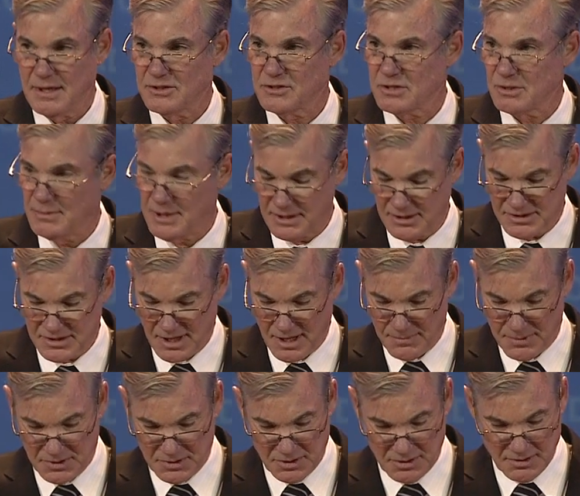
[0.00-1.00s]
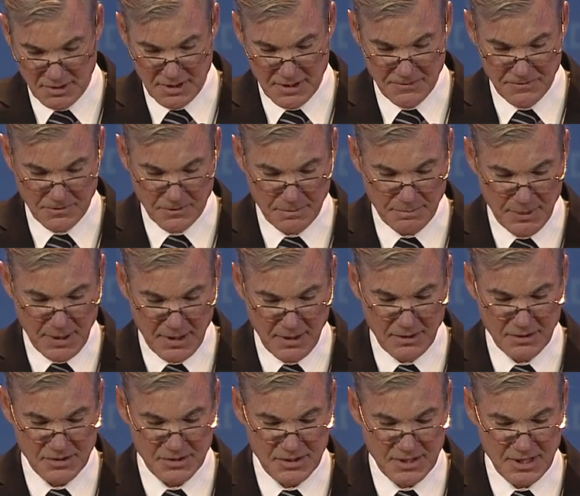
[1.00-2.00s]
A tremendous opportunity for
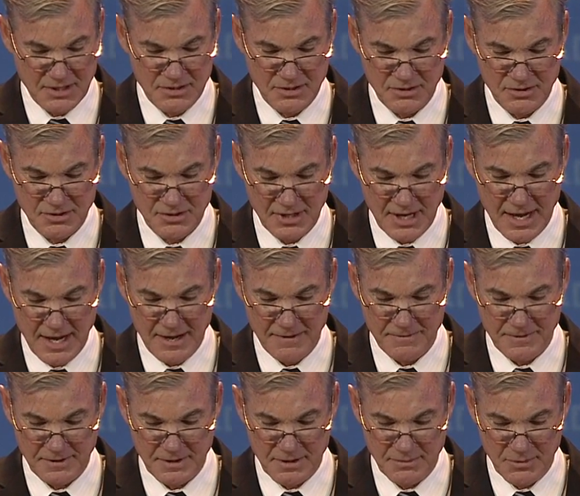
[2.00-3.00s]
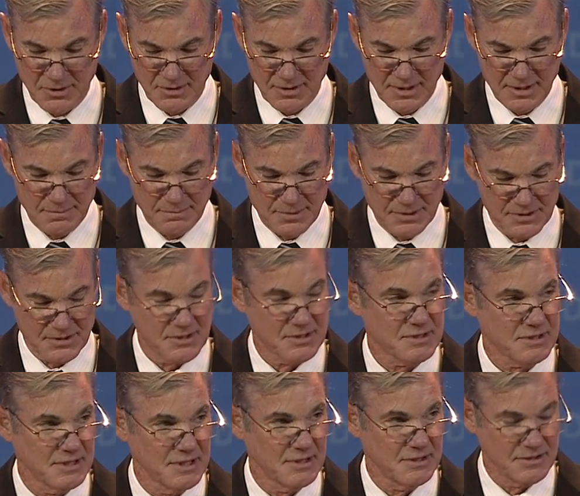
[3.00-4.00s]
parents, teachers, staff, and community and
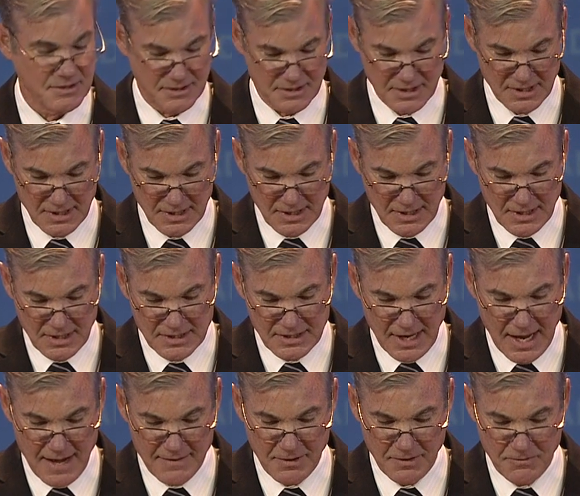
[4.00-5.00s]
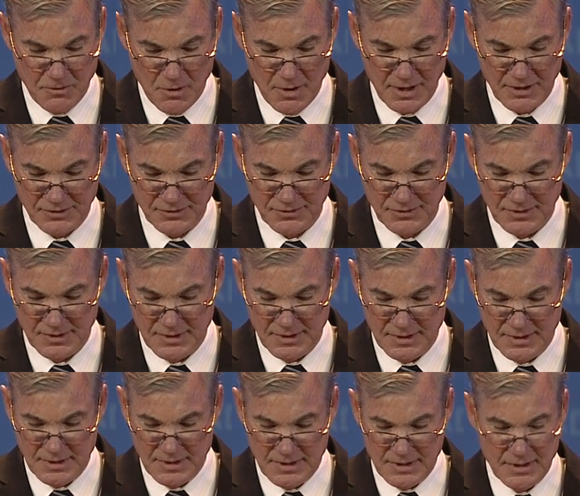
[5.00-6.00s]
business leaders to have a voice.
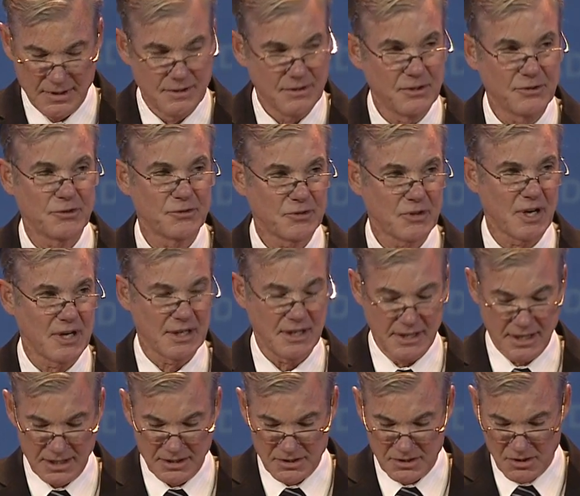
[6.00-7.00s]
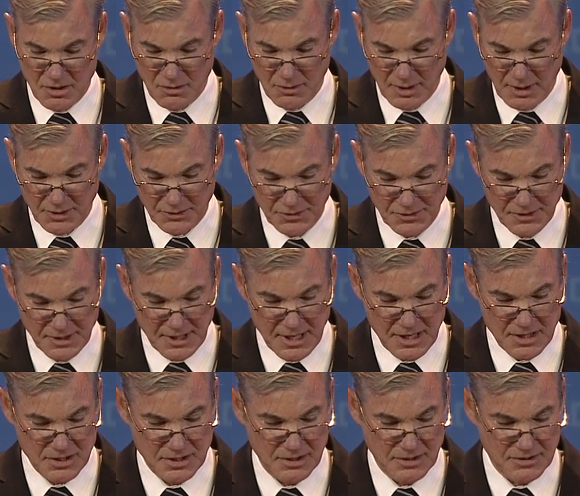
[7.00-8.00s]
This is cutting edge. Nowhere else in the
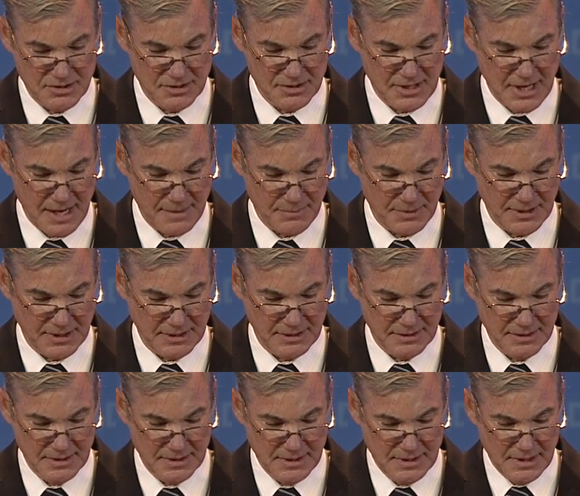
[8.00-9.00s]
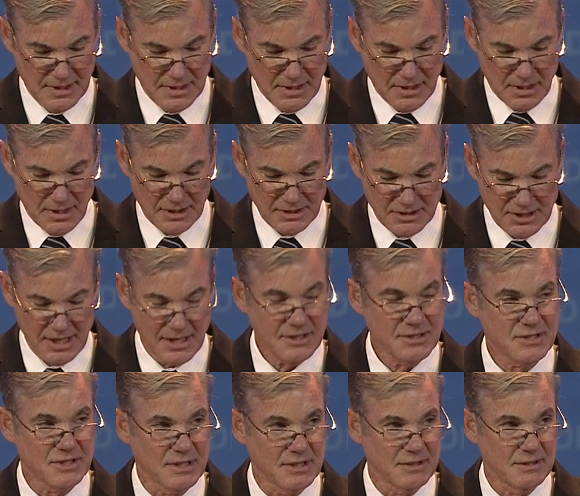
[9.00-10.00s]
nation is this happening. On
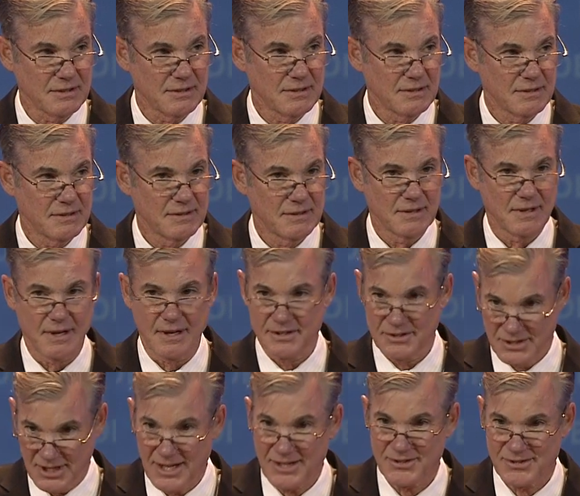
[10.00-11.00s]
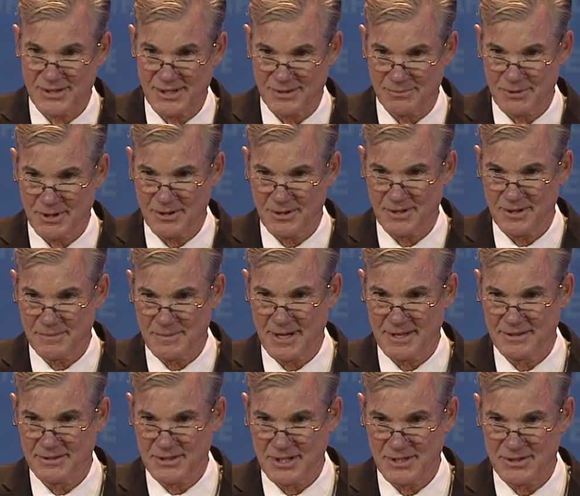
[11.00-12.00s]
testing, we heard
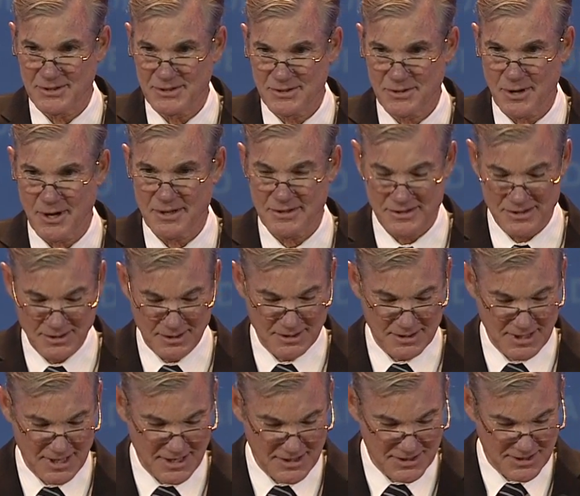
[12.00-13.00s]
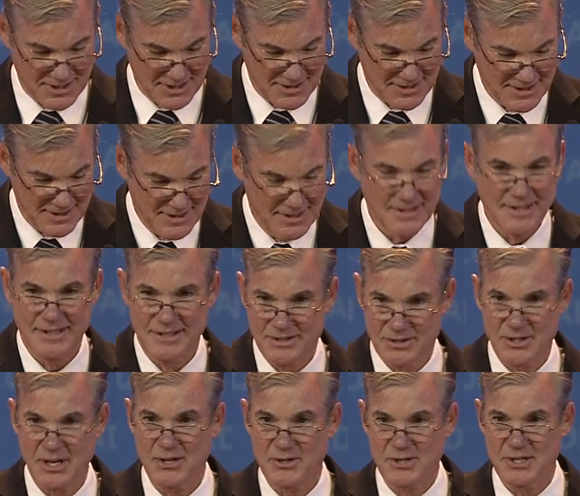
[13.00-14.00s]
about Dean's thoughts on testing.
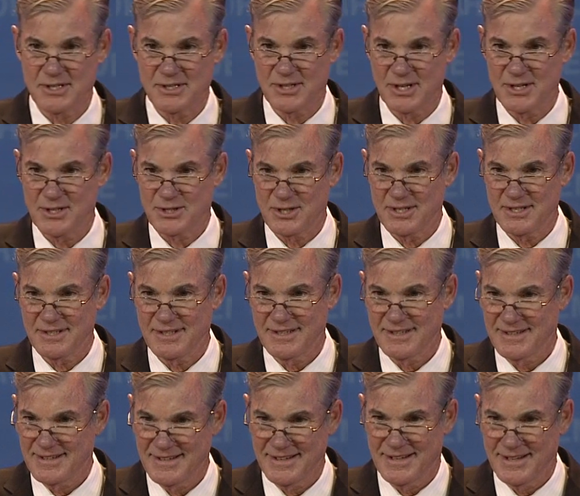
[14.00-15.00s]
Is testing teaching?